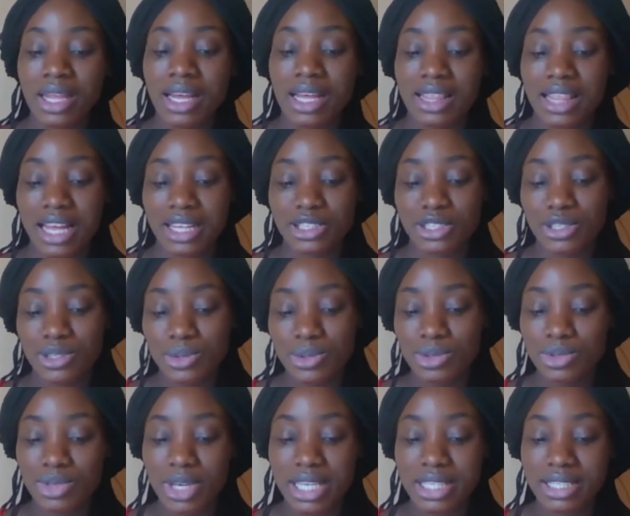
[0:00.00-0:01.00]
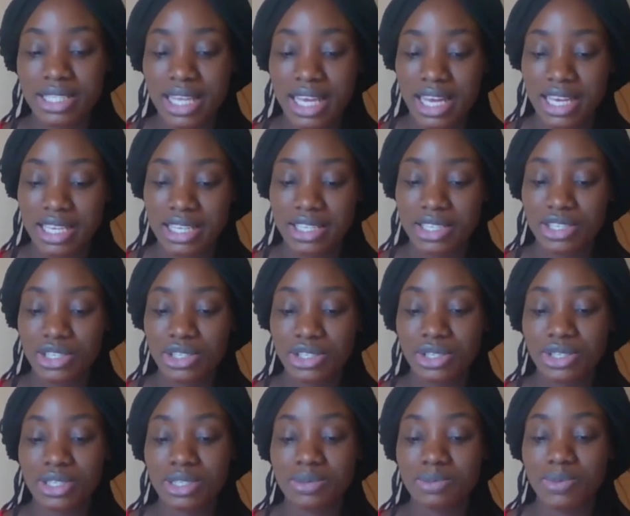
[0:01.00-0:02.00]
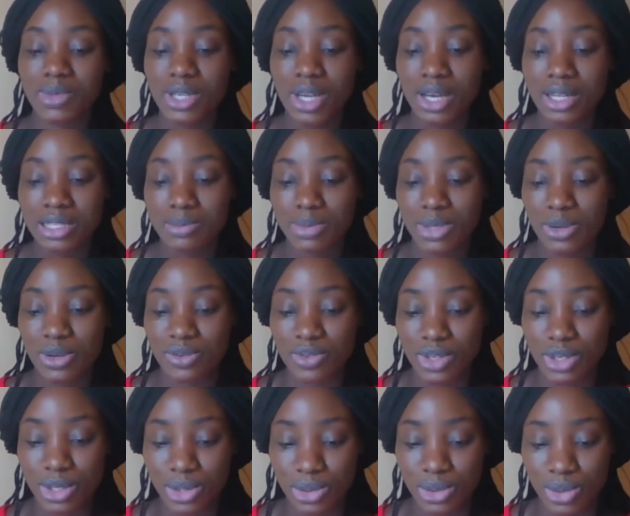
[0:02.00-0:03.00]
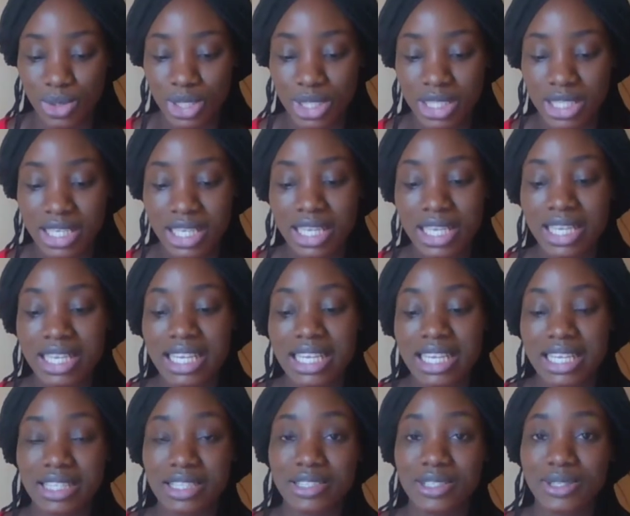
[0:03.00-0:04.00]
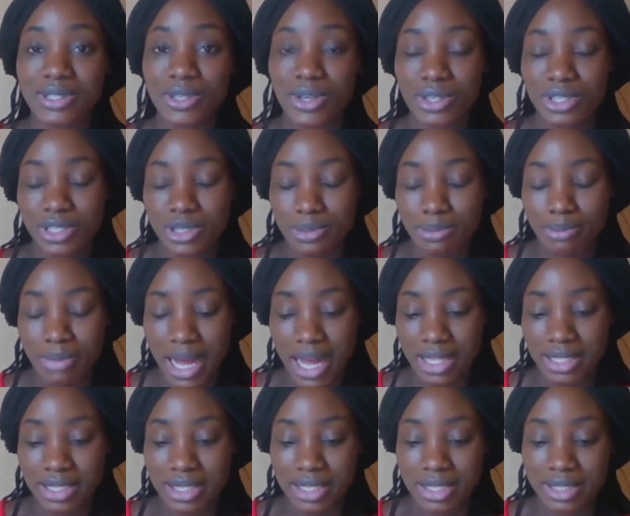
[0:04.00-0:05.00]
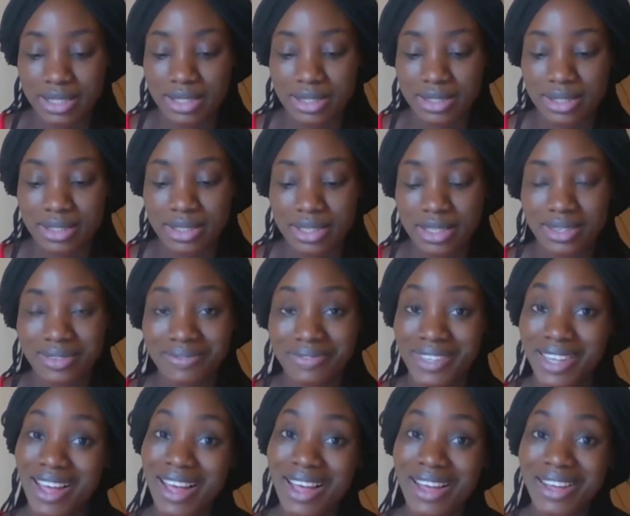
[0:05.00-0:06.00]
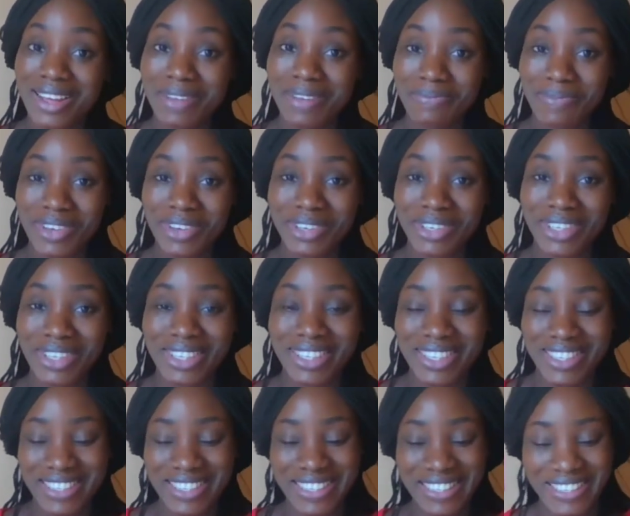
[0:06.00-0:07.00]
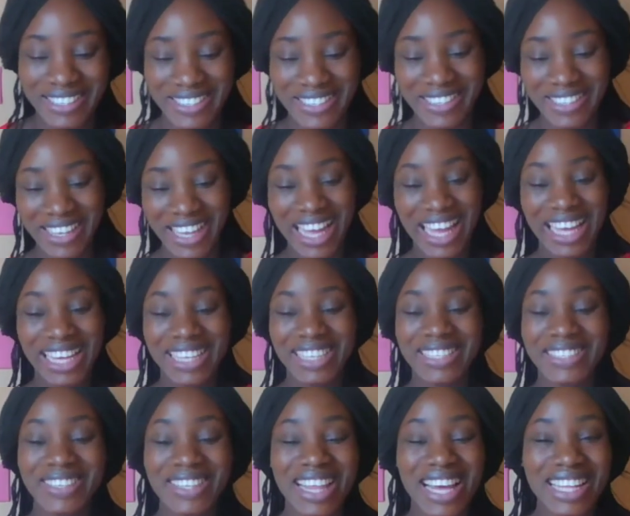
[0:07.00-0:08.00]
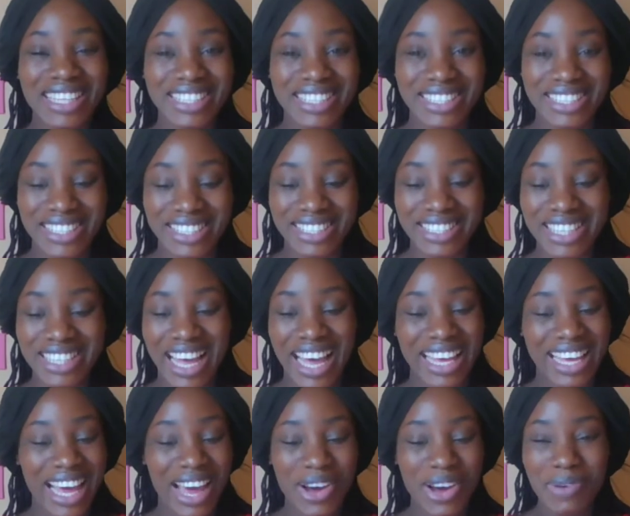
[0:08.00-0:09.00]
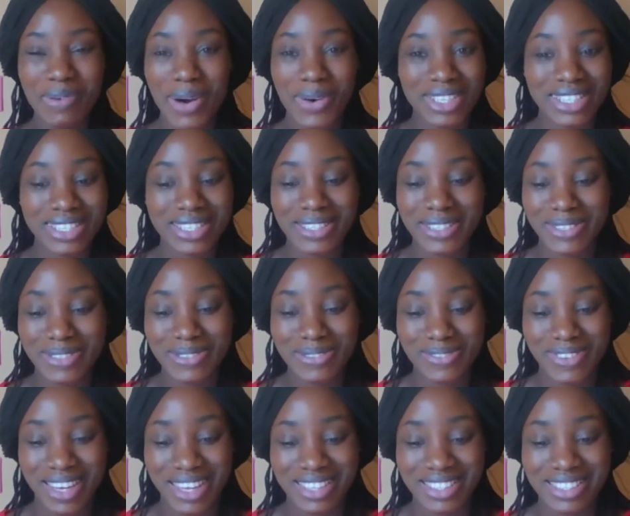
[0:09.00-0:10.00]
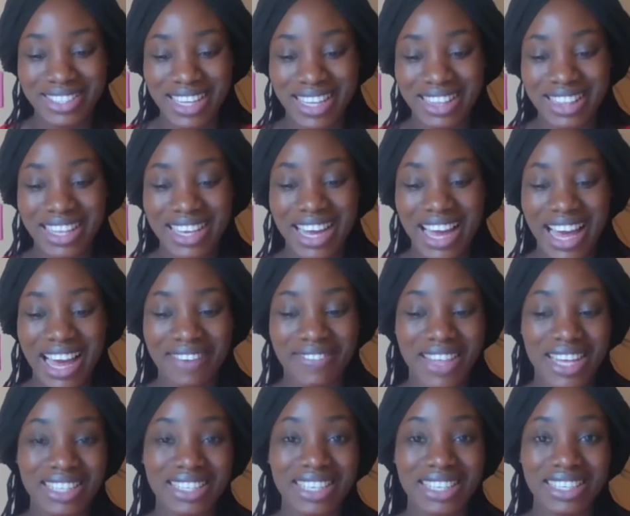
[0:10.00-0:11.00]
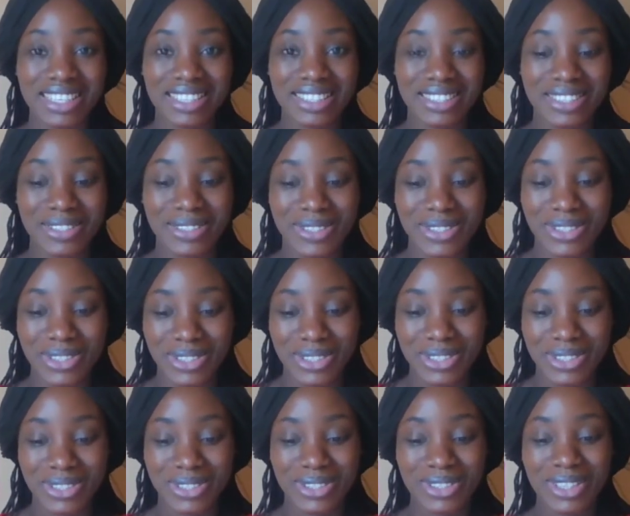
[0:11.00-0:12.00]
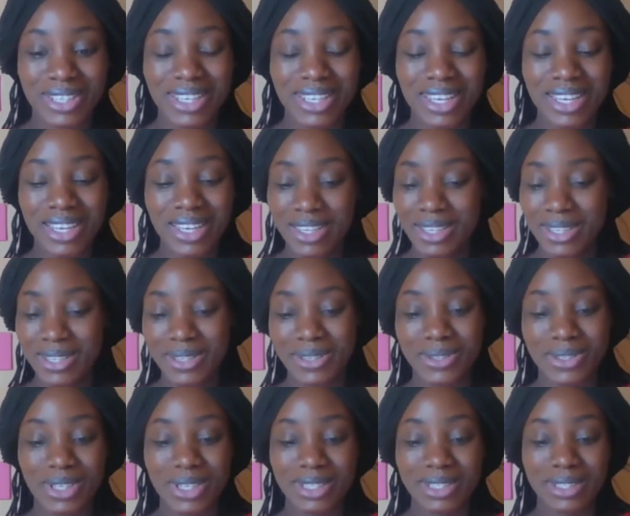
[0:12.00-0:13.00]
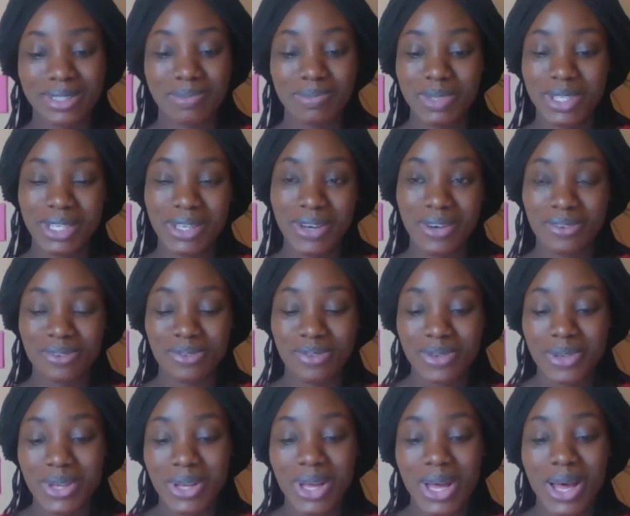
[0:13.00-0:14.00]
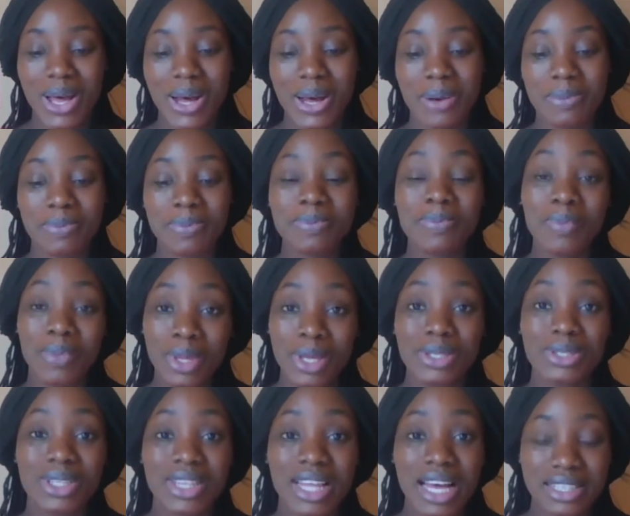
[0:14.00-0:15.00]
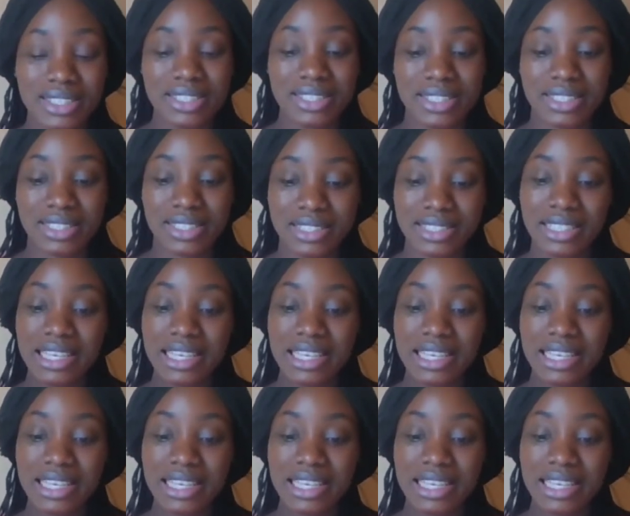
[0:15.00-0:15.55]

that children's age should not be overlooked in such matters. Period. So that's it. I hope I wasn't too fast. I think I have that tendency to just, you know, just speed up. So that's it